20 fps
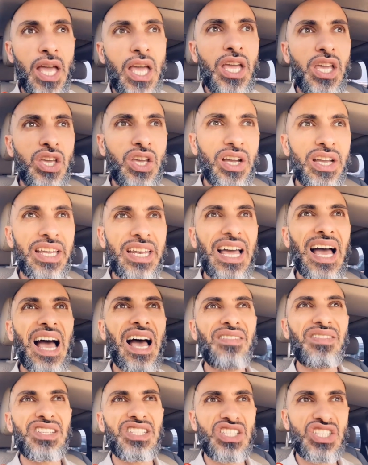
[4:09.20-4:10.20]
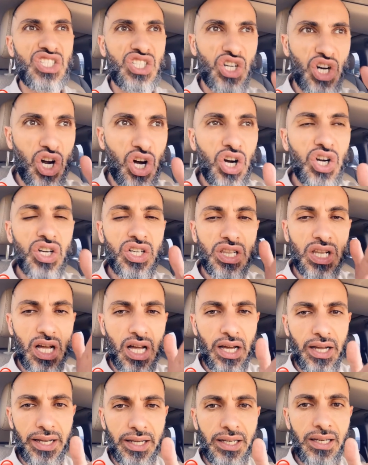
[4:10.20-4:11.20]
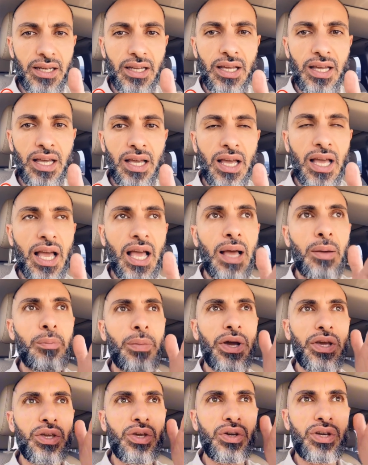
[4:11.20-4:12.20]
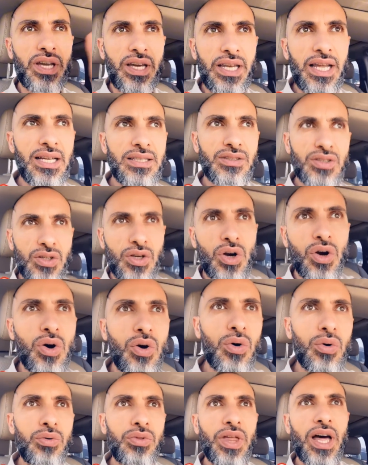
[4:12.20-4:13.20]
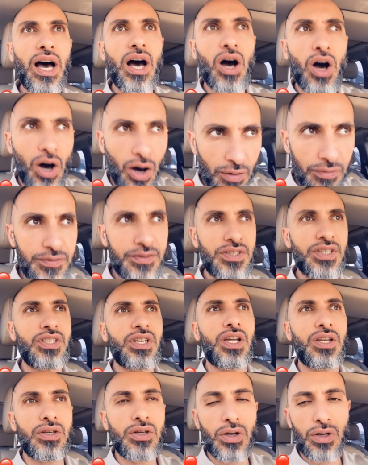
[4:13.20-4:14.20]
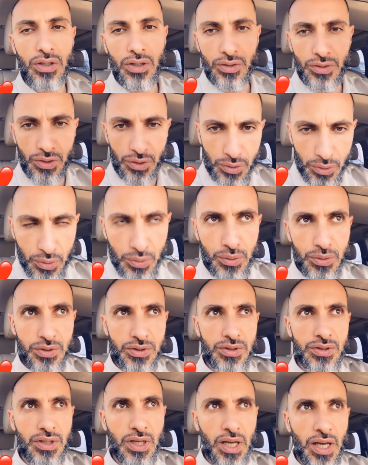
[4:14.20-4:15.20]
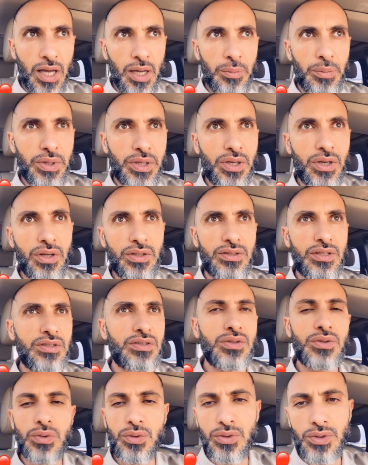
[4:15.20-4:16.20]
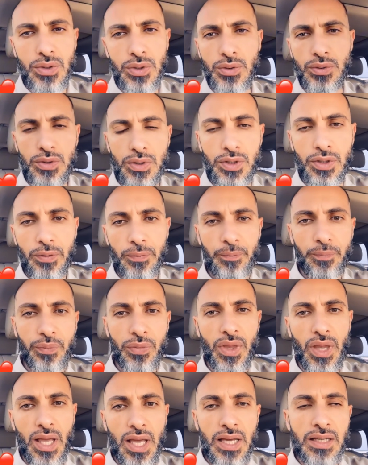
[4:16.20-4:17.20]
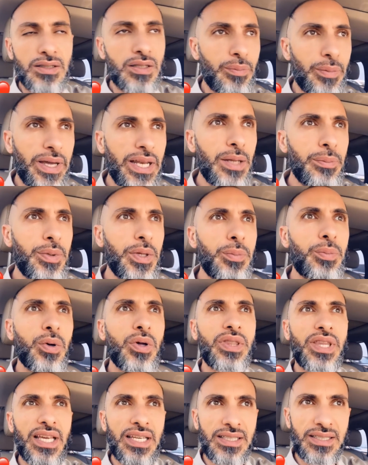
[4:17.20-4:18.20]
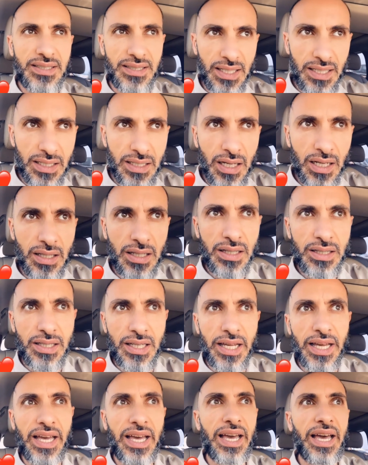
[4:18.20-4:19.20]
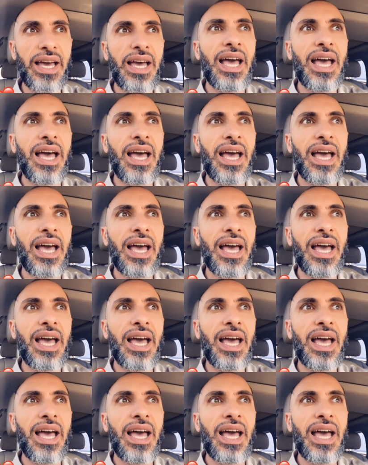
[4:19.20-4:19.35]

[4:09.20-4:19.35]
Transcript: you're gonna have a strong line, but you cannot go that often and color the roots because it's too soon. So many people, they still color their hair